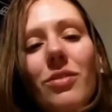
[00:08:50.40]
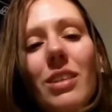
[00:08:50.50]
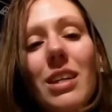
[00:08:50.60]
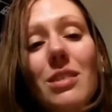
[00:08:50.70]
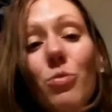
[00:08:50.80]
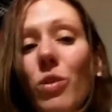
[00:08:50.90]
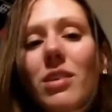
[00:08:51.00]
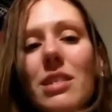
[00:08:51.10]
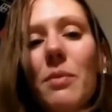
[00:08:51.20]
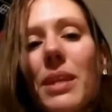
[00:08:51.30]
get rid
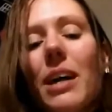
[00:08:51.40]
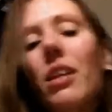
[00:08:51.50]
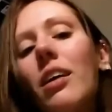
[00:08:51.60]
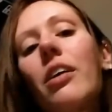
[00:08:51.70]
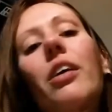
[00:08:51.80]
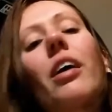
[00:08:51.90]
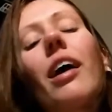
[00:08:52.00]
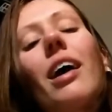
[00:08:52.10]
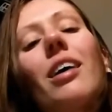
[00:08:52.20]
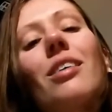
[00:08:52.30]
of some of that clutter.
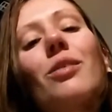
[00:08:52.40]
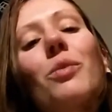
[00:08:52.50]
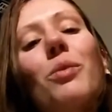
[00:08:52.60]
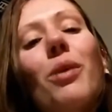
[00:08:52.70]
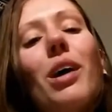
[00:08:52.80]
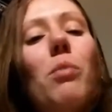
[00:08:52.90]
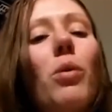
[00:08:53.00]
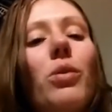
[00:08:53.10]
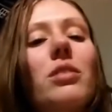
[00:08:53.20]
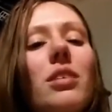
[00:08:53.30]
And we were
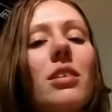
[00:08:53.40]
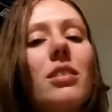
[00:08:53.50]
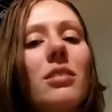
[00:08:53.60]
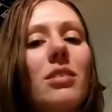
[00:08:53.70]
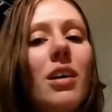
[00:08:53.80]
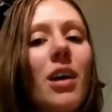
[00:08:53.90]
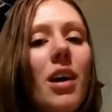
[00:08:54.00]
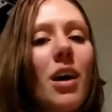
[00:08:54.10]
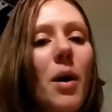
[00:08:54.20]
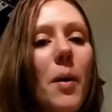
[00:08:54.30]
able to,
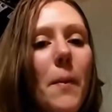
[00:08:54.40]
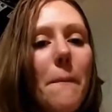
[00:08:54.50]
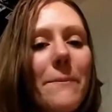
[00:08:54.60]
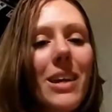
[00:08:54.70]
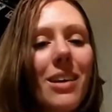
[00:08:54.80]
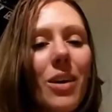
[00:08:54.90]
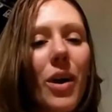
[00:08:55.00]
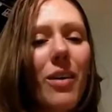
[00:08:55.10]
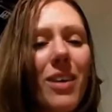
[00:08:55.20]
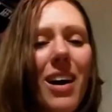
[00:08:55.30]

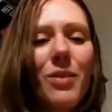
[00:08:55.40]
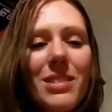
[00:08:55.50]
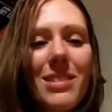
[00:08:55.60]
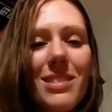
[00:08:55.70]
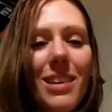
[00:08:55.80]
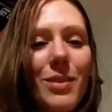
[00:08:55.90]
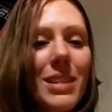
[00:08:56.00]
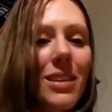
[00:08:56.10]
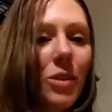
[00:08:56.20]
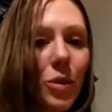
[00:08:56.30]
I was
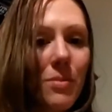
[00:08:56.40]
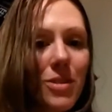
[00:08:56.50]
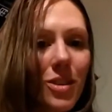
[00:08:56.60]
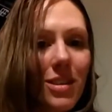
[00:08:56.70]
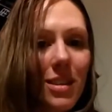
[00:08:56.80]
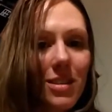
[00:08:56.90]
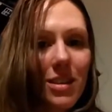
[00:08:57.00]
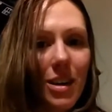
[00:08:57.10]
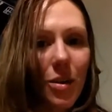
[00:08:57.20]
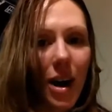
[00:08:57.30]
getting a little bit stressed, because
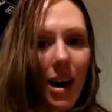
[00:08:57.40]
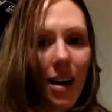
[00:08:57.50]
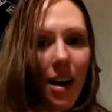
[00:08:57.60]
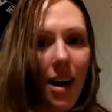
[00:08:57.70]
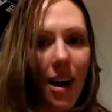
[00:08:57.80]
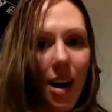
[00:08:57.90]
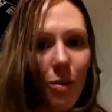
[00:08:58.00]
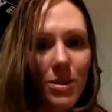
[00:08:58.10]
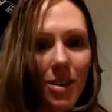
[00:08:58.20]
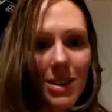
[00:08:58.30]
I
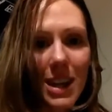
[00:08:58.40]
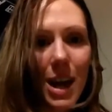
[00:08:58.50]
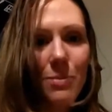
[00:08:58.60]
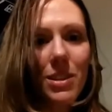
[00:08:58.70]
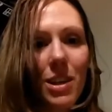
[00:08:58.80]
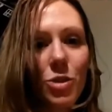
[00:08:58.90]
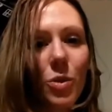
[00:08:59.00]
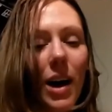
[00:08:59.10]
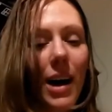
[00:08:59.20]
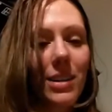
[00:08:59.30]
was on a time
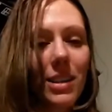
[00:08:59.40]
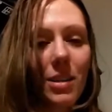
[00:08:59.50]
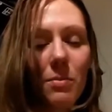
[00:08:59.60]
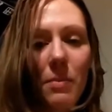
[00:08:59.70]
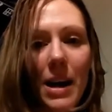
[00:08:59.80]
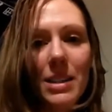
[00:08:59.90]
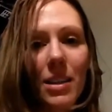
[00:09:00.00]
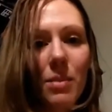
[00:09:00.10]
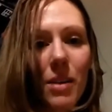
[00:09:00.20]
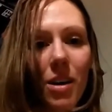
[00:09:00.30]
schedule. I had to get back
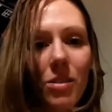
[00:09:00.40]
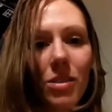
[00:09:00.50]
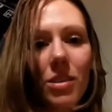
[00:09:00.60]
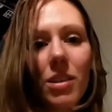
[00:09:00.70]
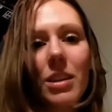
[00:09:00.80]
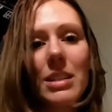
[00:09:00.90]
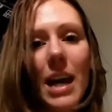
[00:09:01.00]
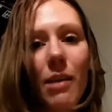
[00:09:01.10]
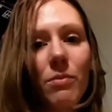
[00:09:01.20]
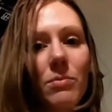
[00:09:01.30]
down the mountain in
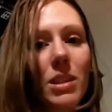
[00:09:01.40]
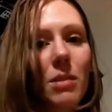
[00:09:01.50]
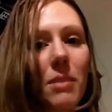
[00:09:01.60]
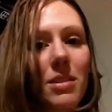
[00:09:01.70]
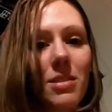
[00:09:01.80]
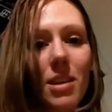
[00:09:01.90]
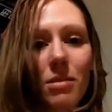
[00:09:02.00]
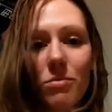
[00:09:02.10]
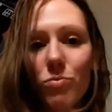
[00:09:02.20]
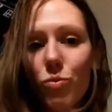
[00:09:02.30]
time to get my
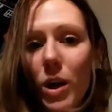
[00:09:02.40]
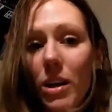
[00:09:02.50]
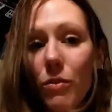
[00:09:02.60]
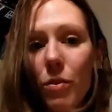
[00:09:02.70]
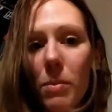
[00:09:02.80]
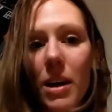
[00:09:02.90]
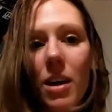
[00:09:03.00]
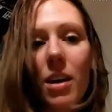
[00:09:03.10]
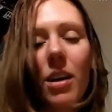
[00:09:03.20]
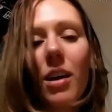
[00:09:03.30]
son ready for
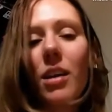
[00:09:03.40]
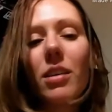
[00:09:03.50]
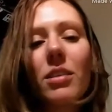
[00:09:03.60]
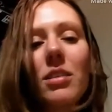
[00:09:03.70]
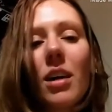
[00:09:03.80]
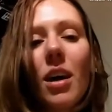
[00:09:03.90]
bed, and